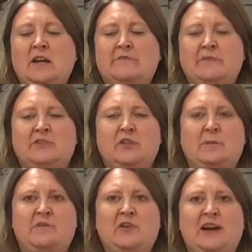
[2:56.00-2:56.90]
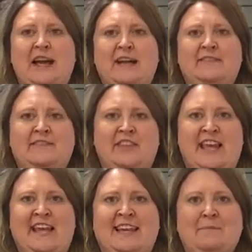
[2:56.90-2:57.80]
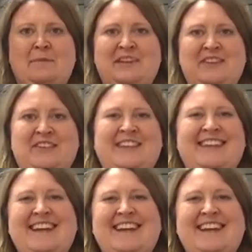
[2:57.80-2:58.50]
from the top of your head to the helium balloon